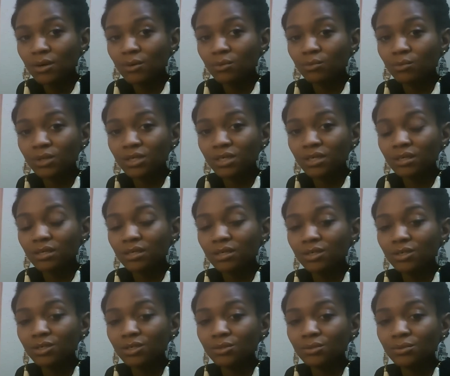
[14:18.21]
when
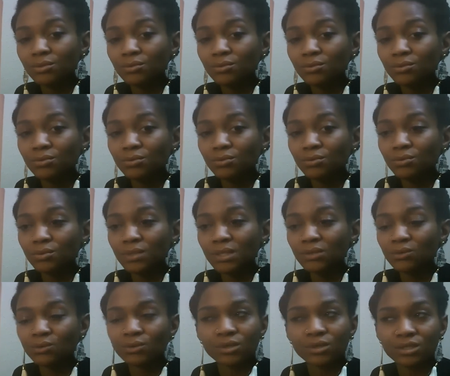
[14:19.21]
you,
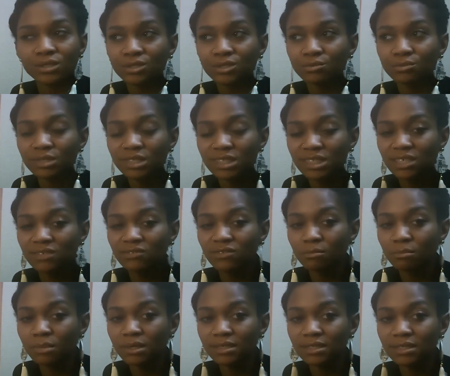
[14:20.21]
in order to receive
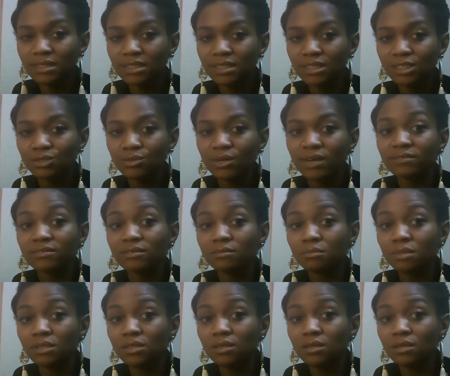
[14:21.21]
abundance, you have to
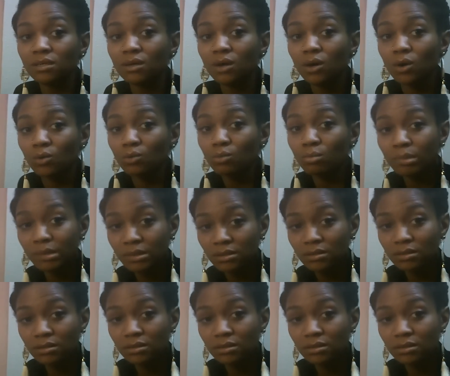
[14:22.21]
be open.